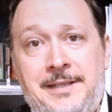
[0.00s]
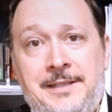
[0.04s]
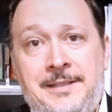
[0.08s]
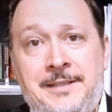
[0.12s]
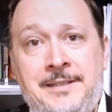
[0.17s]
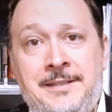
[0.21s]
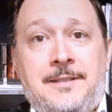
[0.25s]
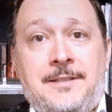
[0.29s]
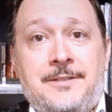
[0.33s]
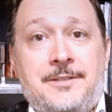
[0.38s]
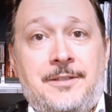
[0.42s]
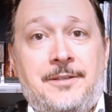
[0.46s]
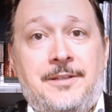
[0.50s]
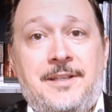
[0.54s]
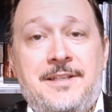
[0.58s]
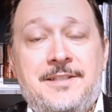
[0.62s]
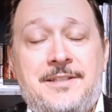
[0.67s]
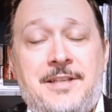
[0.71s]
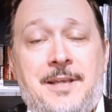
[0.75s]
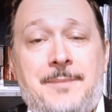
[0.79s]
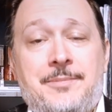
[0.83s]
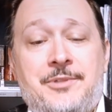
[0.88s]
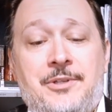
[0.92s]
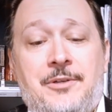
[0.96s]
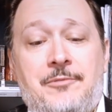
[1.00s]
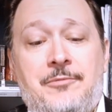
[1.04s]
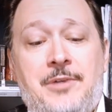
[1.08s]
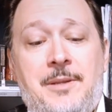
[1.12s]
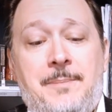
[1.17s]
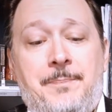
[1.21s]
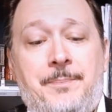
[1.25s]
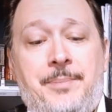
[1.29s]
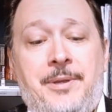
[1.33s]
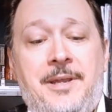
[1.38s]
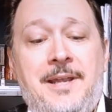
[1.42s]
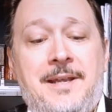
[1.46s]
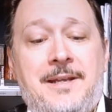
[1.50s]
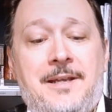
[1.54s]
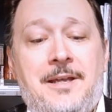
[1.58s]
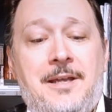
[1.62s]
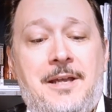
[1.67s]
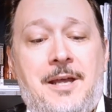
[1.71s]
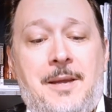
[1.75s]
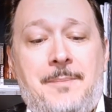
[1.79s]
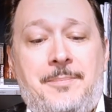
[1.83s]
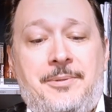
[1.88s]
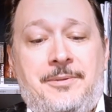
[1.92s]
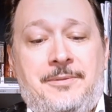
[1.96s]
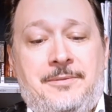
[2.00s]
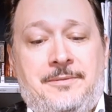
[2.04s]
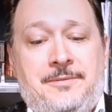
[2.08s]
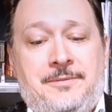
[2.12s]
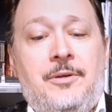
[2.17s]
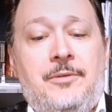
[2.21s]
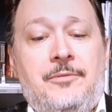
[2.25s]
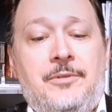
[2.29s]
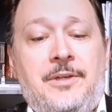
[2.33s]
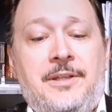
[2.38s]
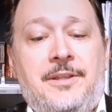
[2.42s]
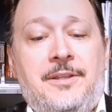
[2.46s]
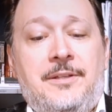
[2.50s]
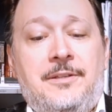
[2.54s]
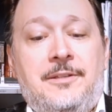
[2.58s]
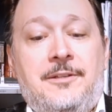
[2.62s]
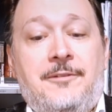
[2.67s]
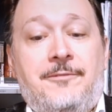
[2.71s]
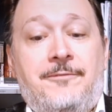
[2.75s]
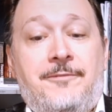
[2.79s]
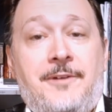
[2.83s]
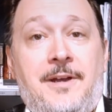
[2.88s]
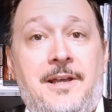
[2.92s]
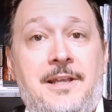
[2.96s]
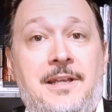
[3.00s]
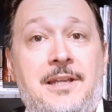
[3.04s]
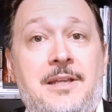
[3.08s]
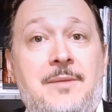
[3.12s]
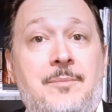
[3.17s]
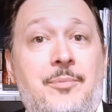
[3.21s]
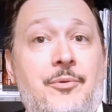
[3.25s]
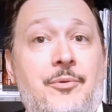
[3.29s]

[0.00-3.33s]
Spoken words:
And so this episode we pick up with defining